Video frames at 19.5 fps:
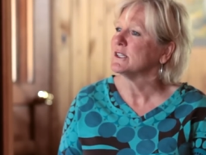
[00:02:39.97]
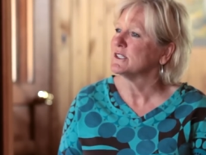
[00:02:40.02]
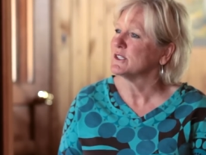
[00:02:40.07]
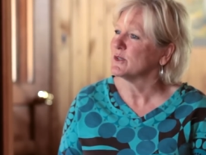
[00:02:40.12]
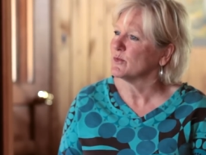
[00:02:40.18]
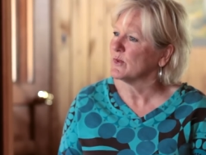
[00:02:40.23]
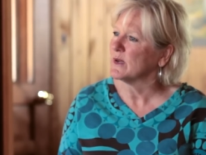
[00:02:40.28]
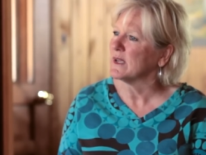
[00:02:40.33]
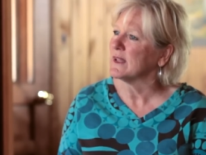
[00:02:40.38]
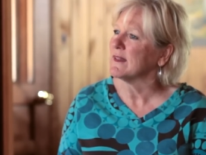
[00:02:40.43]
to
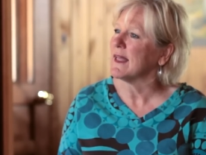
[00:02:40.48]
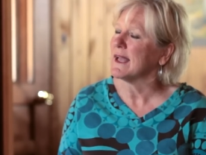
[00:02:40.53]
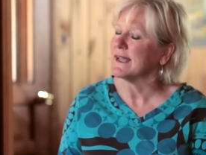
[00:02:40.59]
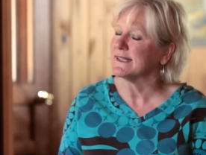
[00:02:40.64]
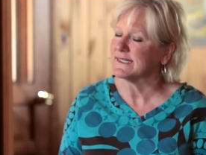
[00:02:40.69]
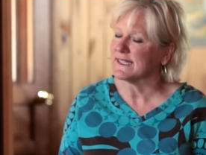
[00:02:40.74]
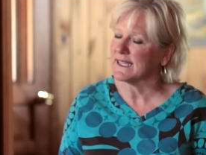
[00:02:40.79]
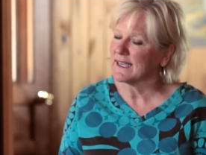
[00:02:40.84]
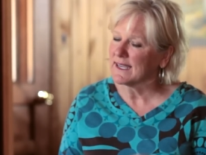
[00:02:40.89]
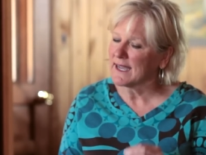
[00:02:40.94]

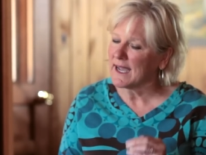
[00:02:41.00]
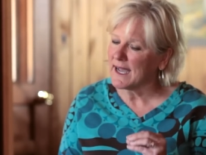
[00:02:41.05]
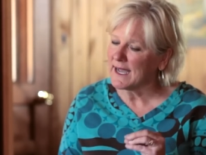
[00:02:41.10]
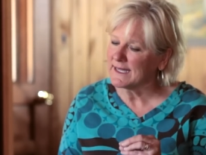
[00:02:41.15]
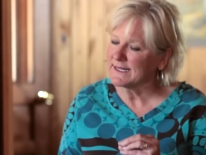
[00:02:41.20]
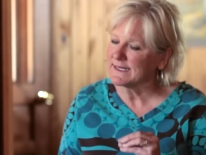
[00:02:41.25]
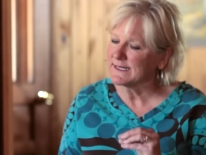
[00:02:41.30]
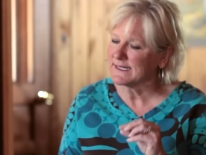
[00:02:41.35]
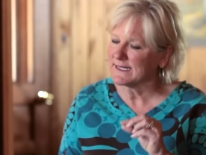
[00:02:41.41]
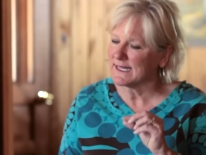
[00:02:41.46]
realize that
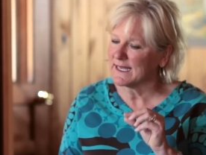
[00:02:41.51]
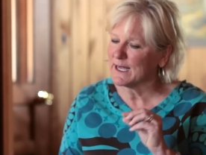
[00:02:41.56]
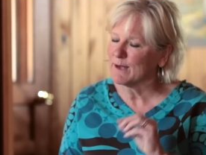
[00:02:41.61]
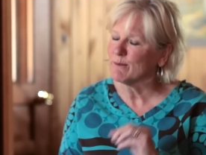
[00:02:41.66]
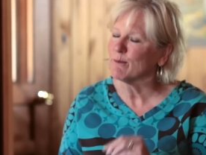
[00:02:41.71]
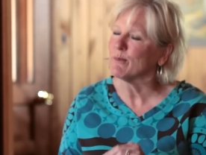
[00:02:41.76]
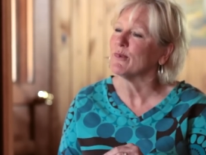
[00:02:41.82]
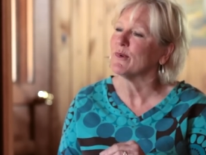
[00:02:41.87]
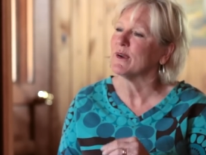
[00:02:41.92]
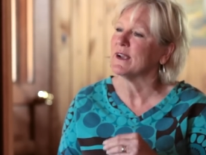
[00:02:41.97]
God's
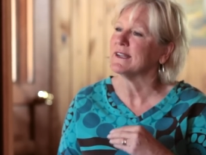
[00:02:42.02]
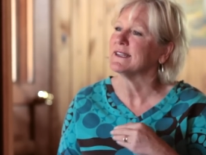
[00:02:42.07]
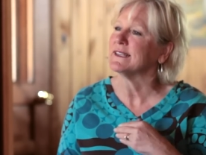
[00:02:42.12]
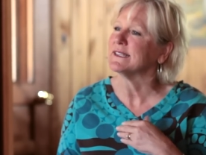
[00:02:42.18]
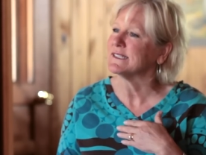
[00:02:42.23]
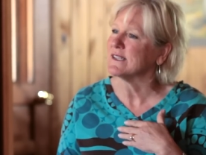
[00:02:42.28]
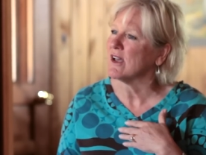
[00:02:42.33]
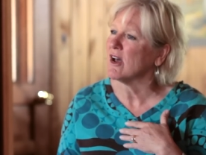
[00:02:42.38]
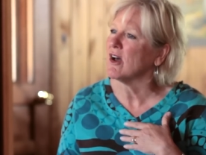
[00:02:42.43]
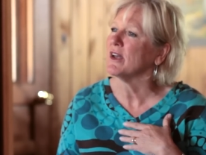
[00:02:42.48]
imprint
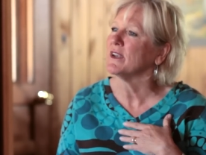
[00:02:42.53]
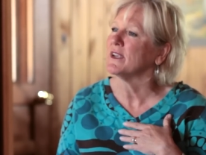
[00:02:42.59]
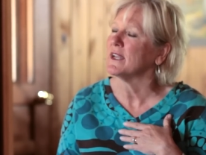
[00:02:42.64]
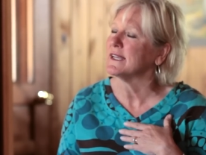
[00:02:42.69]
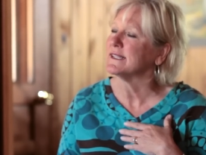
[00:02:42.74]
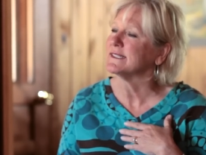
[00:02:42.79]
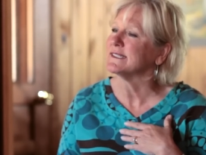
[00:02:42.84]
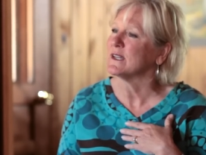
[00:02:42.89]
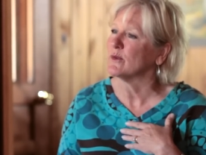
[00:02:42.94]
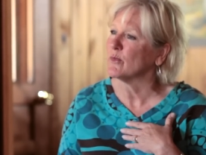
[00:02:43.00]
is on
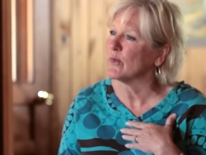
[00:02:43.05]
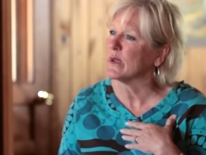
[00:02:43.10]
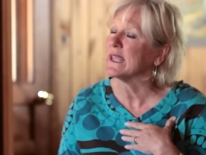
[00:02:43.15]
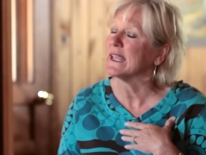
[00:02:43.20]
us and we